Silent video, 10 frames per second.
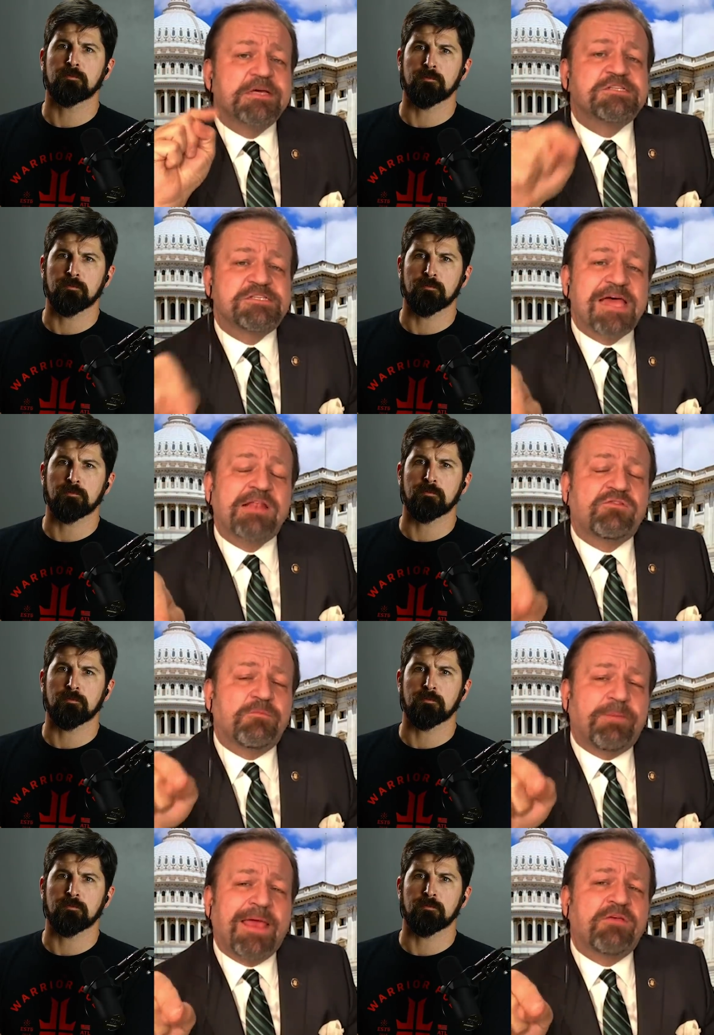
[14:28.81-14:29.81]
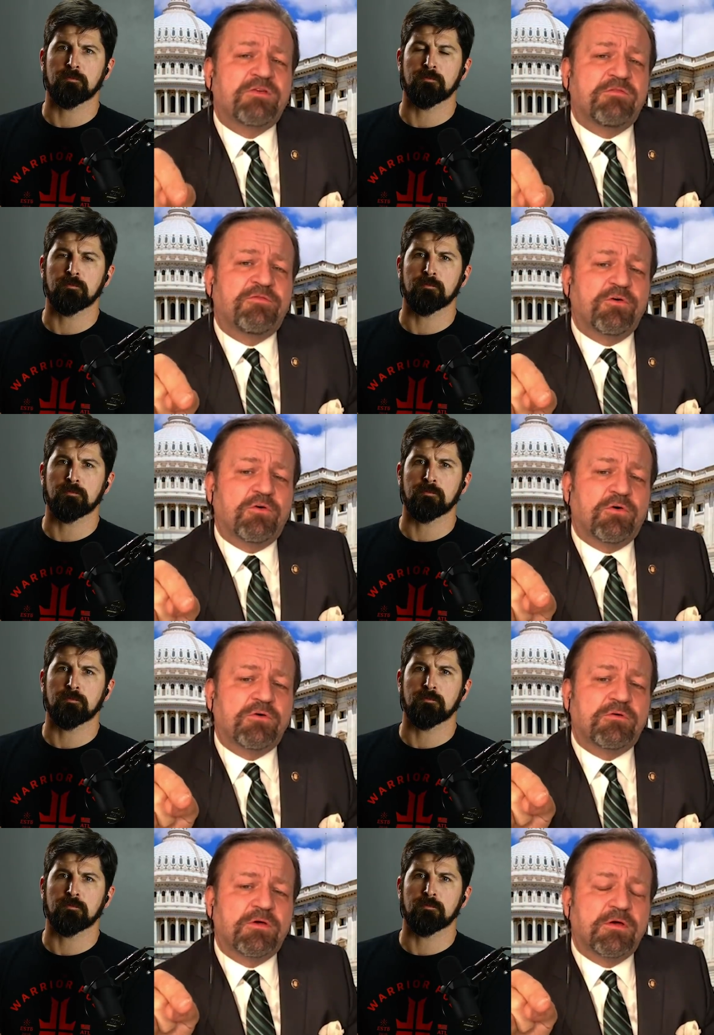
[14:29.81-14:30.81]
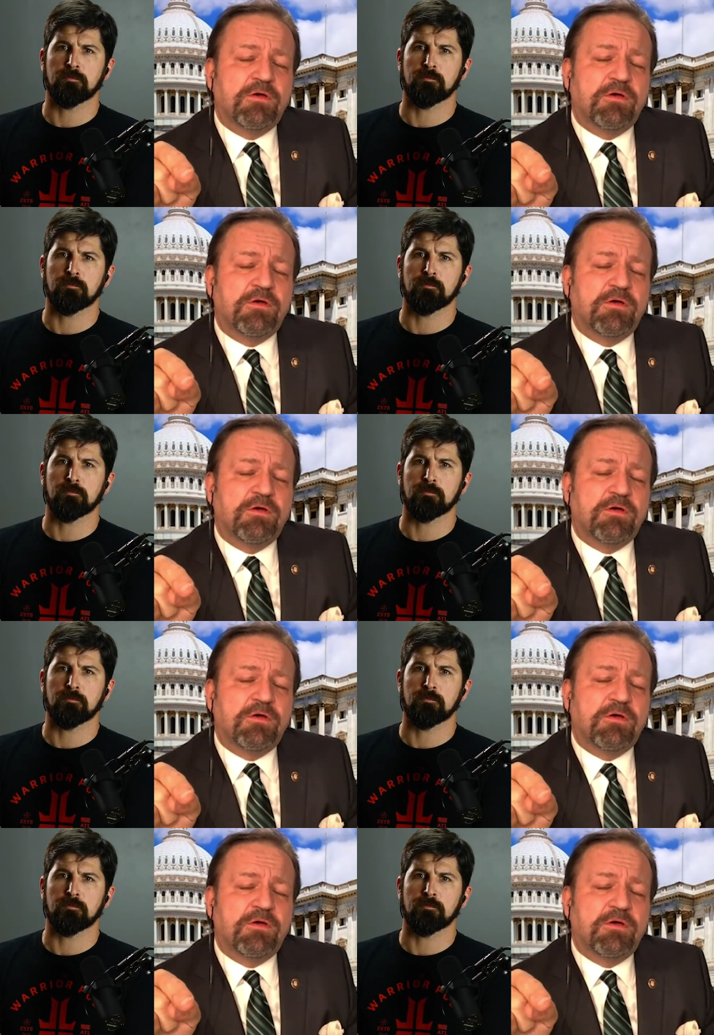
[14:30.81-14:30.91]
Speaker 1: said to Blasey Ford,